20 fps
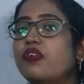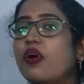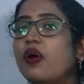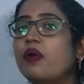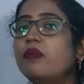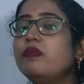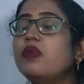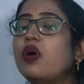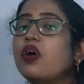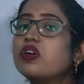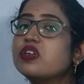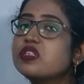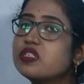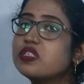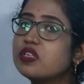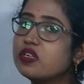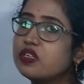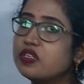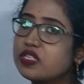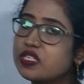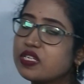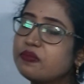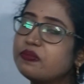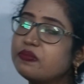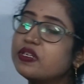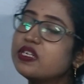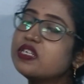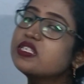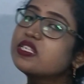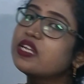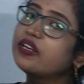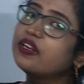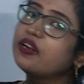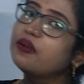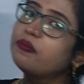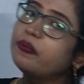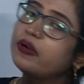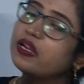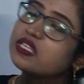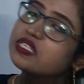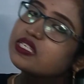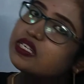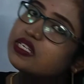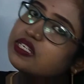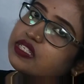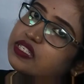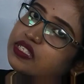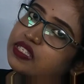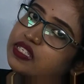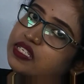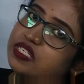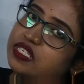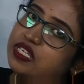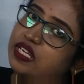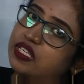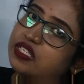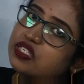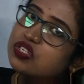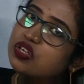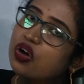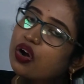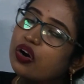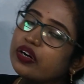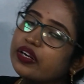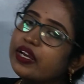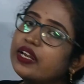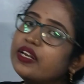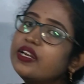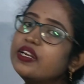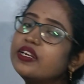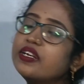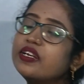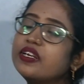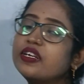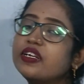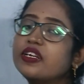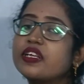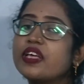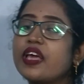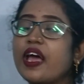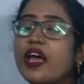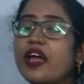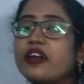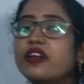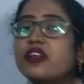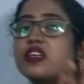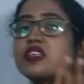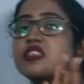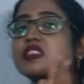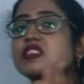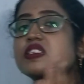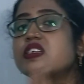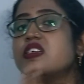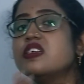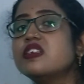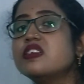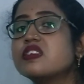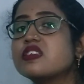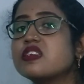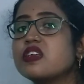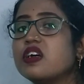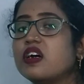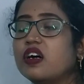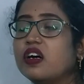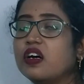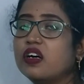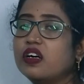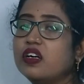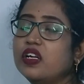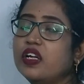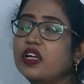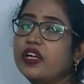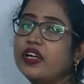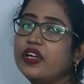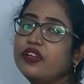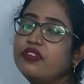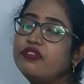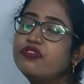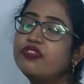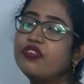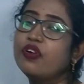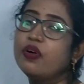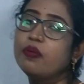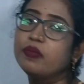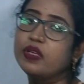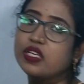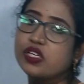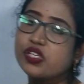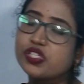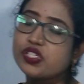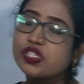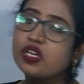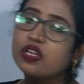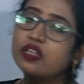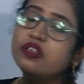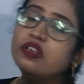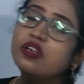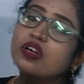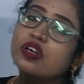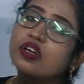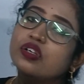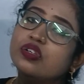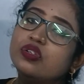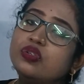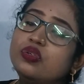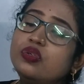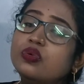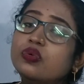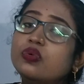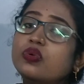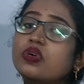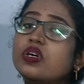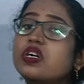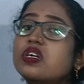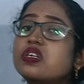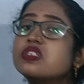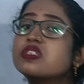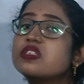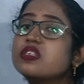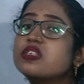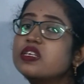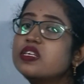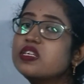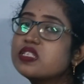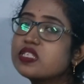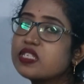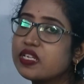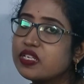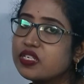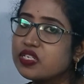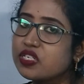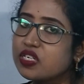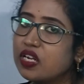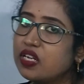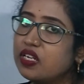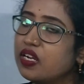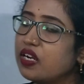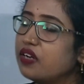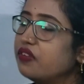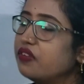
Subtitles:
receptors that are present in the sense organ, and it carries these information towards the central